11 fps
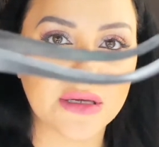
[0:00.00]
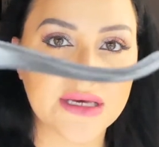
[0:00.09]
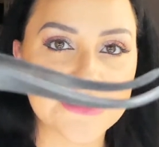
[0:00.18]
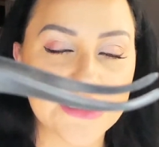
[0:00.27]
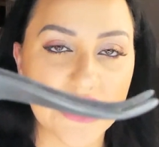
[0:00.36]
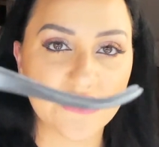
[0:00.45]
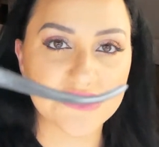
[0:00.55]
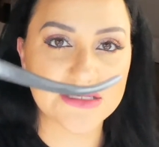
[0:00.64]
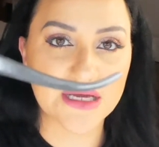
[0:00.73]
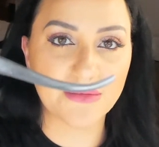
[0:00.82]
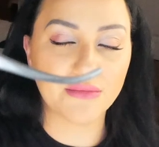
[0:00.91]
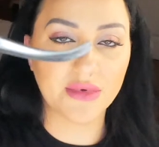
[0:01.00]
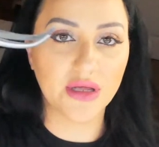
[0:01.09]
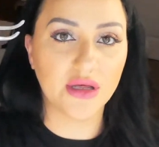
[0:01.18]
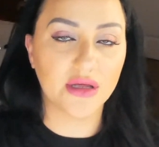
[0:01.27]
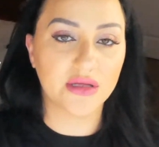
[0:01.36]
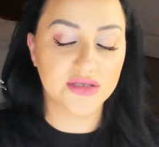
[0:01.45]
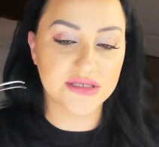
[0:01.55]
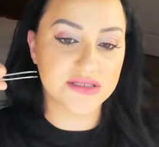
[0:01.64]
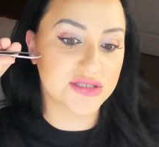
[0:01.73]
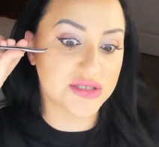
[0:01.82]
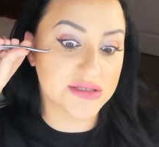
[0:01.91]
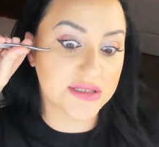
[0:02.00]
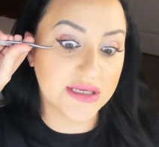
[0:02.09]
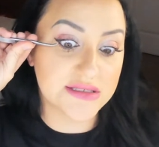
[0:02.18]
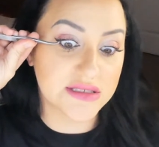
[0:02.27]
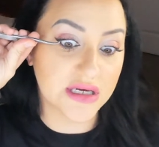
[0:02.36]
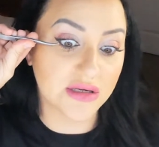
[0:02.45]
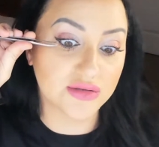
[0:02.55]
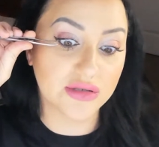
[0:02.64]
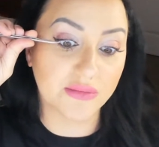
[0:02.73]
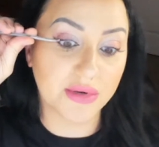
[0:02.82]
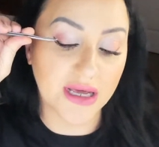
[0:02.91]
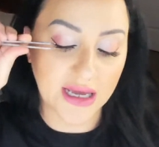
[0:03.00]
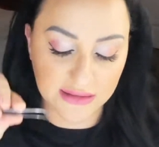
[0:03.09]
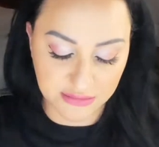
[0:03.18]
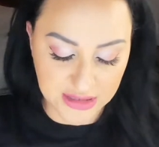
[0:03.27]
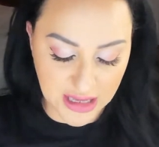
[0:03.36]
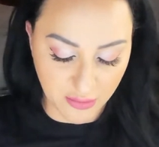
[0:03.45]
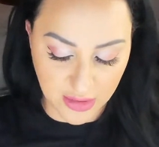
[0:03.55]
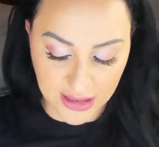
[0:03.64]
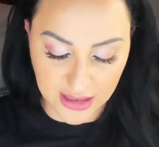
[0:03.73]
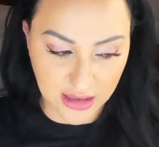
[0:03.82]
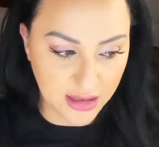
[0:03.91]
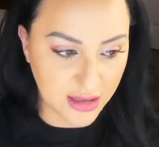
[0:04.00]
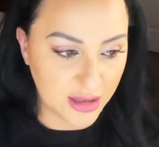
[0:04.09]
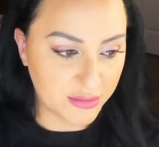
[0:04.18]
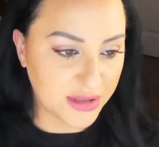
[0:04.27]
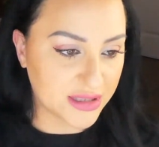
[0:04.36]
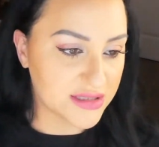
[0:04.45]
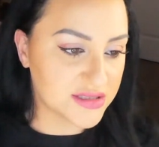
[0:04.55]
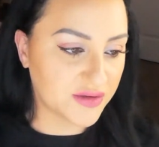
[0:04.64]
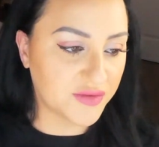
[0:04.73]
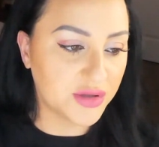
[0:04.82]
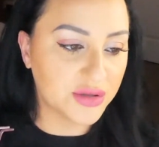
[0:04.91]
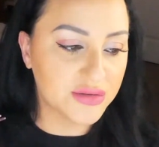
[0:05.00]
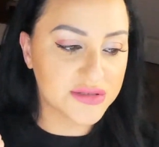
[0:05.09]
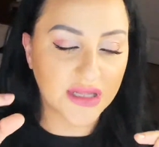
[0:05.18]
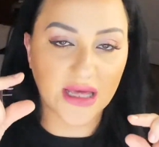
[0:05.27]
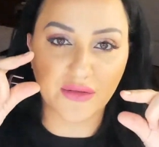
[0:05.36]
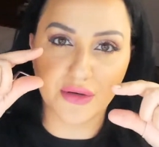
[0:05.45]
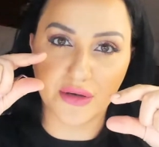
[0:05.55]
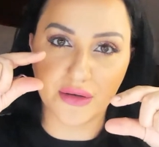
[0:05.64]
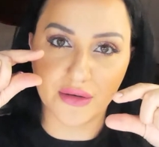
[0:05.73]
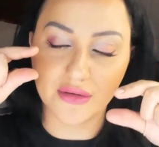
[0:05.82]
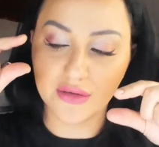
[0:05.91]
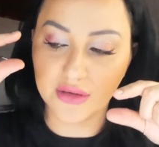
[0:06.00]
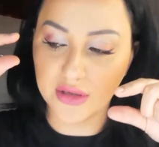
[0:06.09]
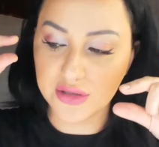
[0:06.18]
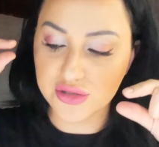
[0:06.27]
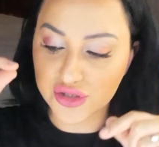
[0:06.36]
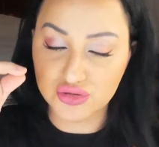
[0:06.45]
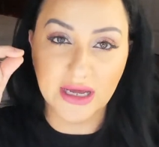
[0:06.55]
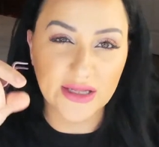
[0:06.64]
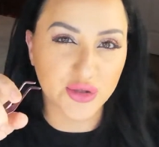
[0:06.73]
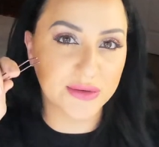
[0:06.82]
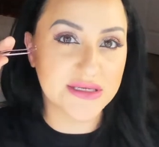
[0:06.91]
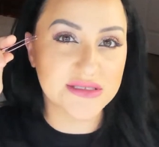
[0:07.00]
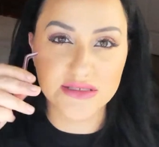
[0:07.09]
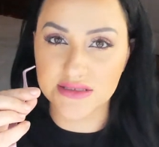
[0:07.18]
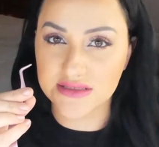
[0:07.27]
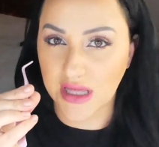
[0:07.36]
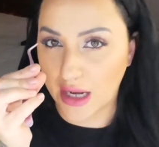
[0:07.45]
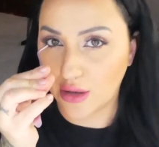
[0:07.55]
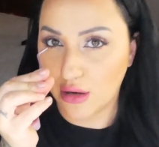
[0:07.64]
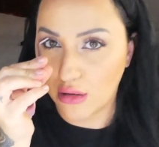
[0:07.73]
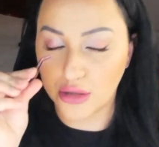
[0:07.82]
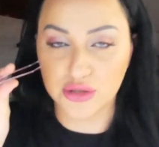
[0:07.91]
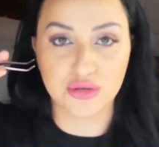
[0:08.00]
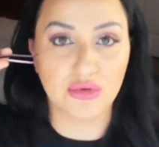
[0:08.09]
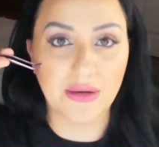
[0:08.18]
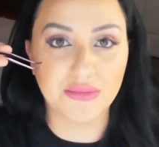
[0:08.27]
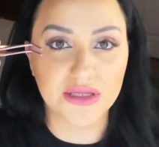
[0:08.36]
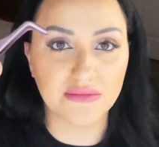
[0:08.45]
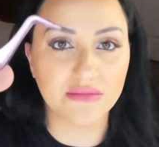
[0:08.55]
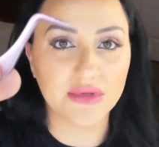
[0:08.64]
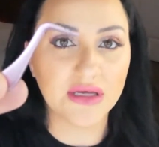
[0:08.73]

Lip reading: Kiss has them, just easier to apply them that way, because if you use like the straight tweezers, it's kind of hard to wrap them.